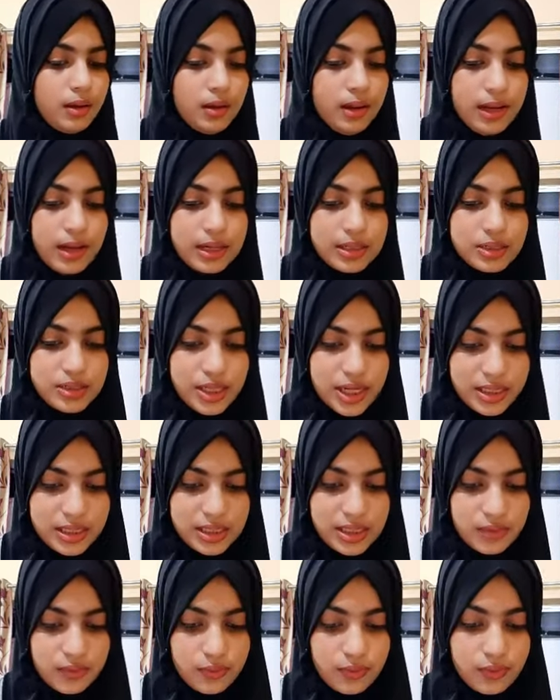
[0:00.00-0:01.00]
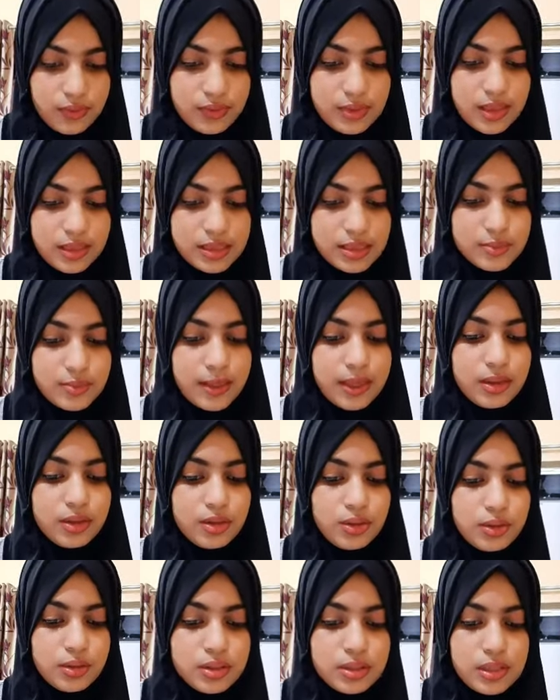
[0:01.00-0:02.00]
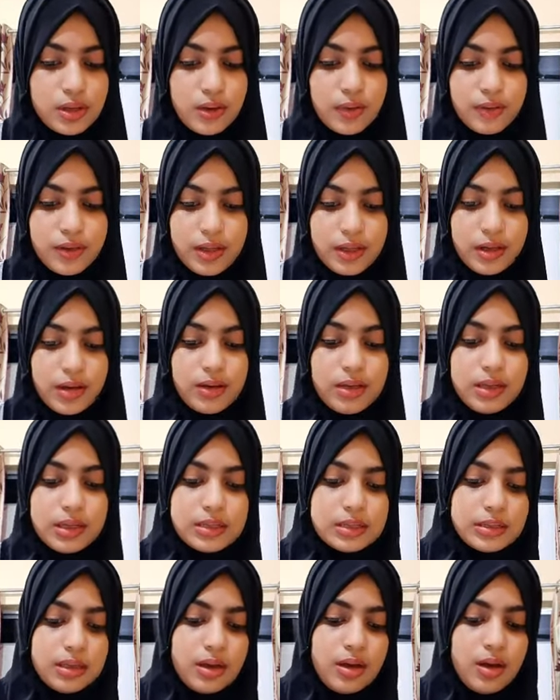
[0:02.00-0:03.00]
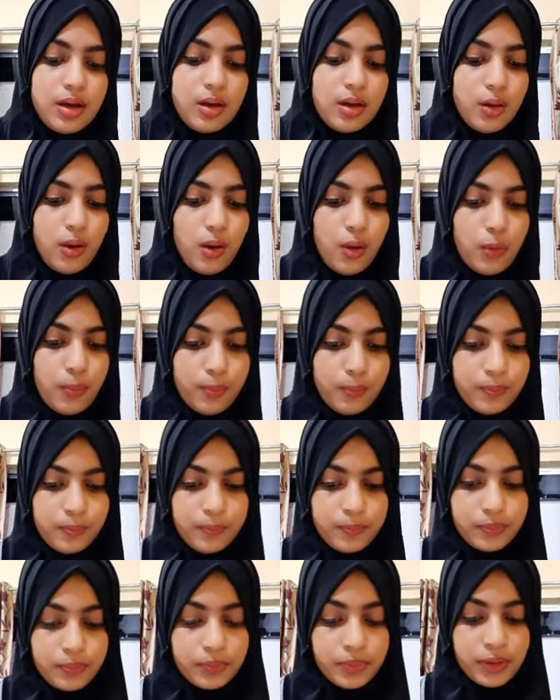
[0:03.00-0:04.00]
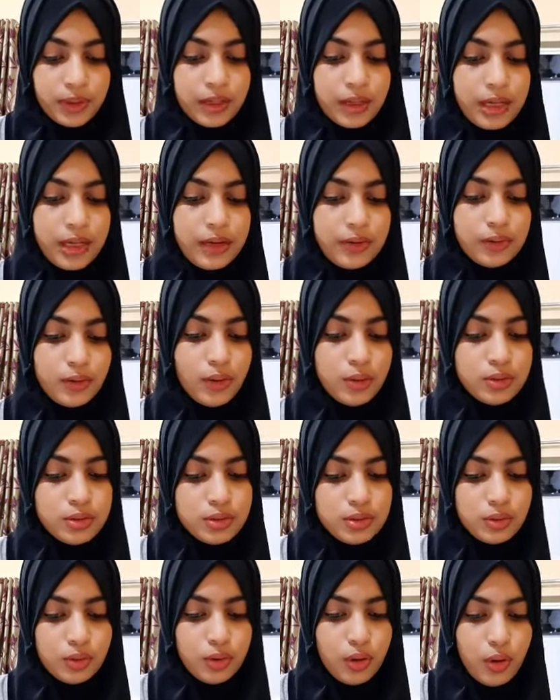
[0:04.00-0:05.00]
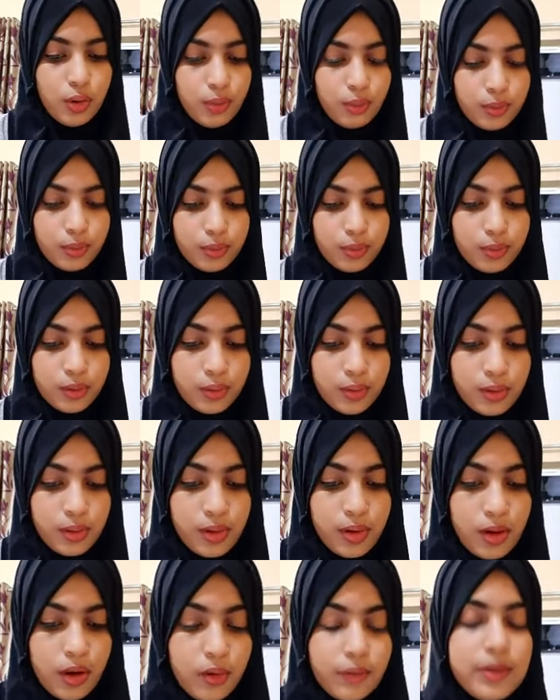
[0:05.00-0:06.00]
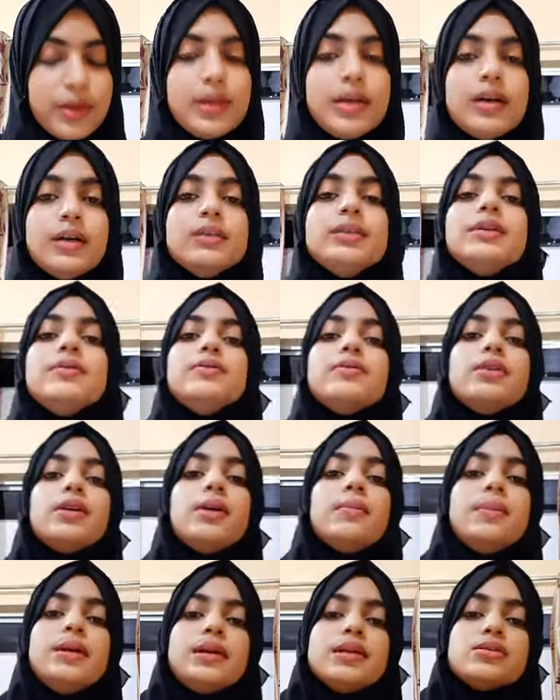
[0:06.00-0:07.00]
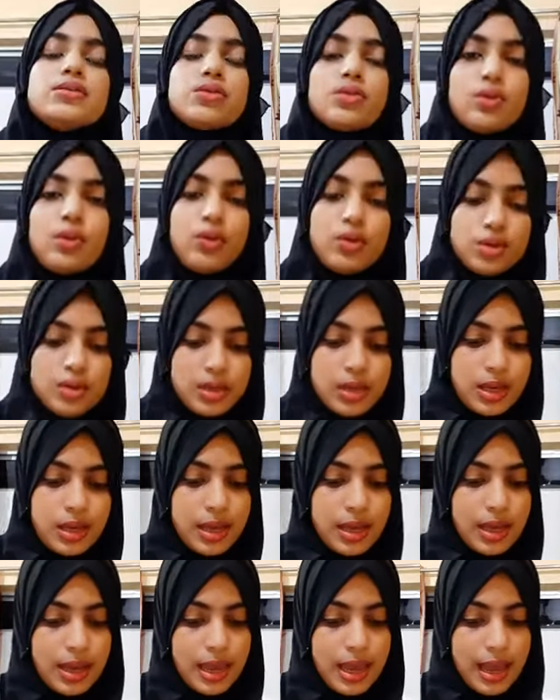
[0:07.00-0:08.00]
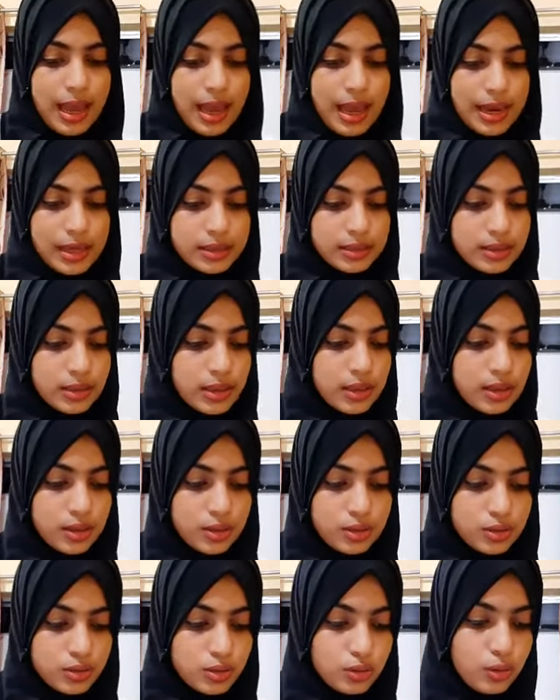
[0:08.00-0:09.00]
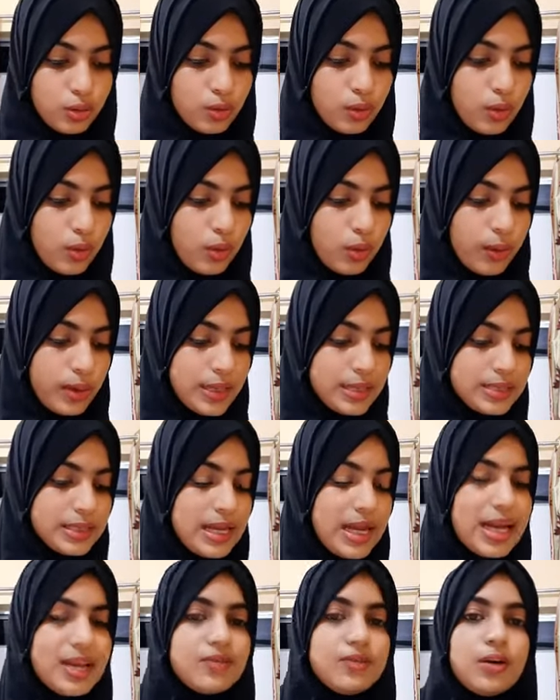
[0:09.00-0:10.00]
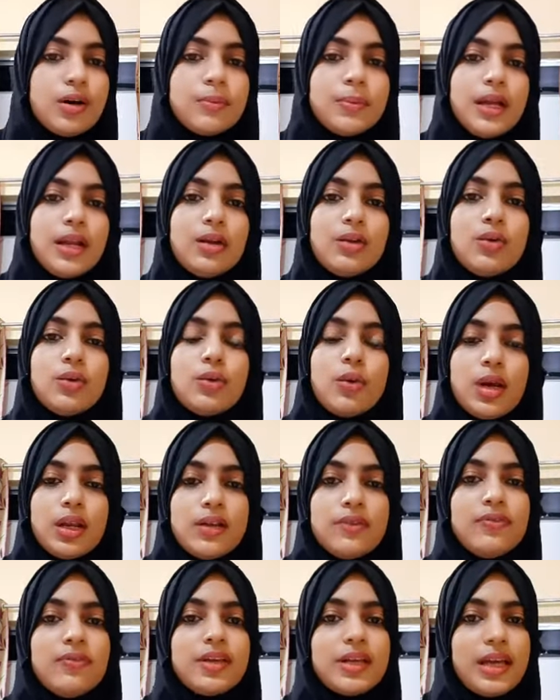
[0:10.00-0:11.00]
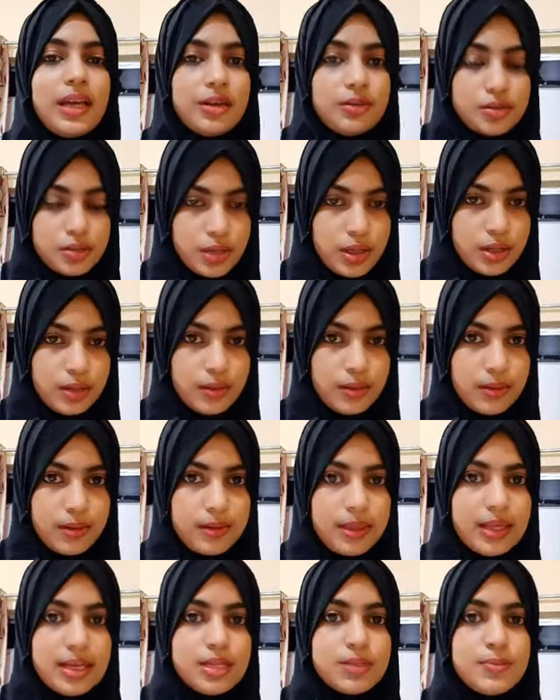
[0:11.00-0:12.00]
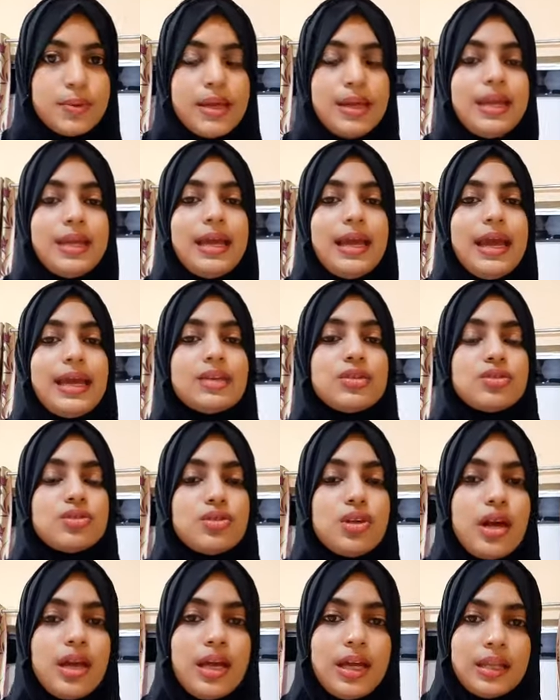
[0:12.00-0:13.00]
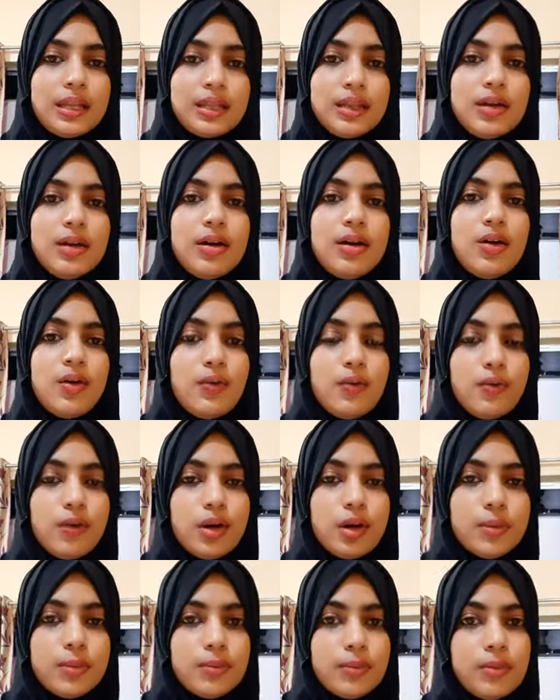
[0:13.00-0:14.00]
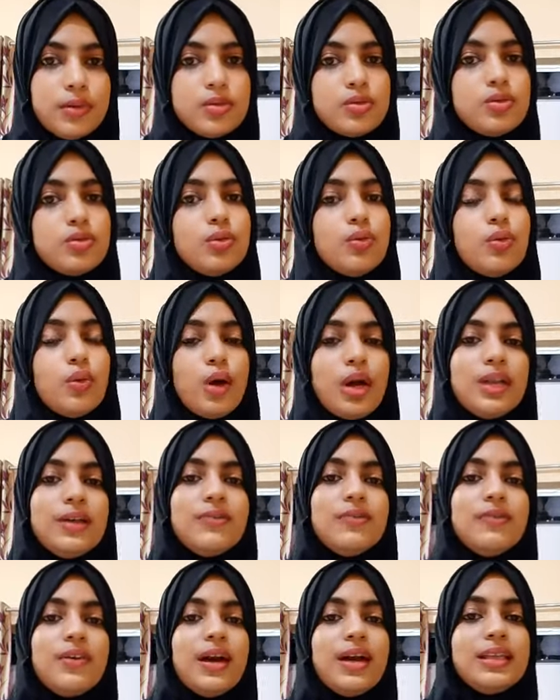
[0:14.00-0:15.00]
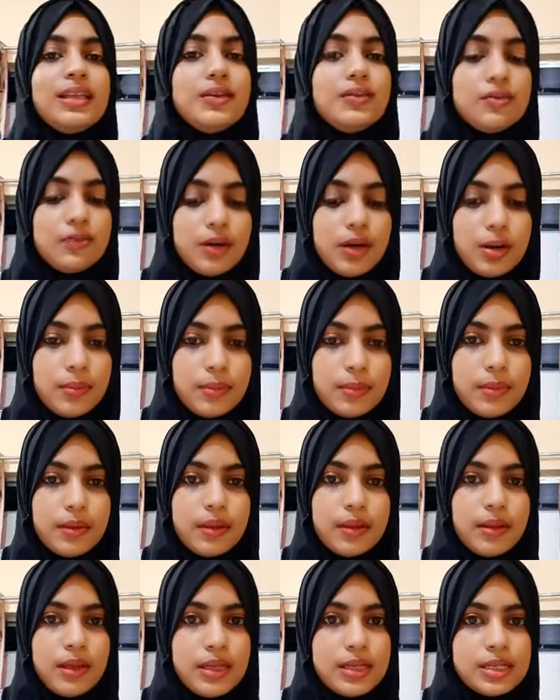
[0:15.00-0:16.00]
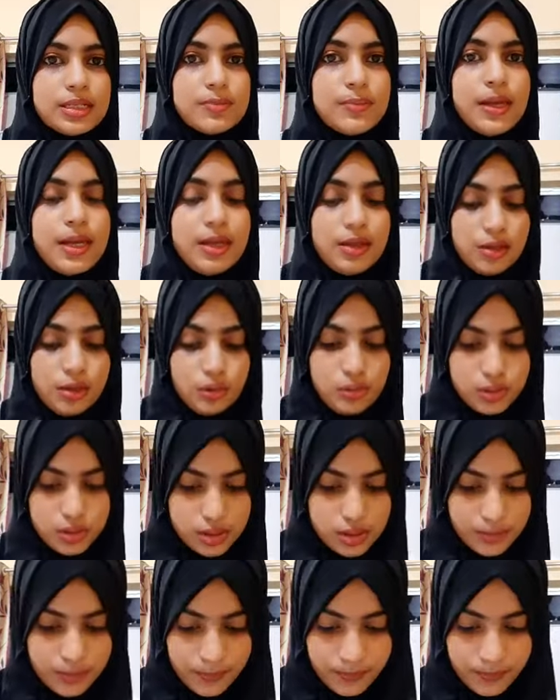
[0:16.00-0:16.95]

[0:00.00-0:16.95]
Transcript: adjective that is being used over here is the home. He rose to go. Over here the verb is rose, and to go is the adverbial qualification that is being extra in the verb. To qualify the verb, it is being used.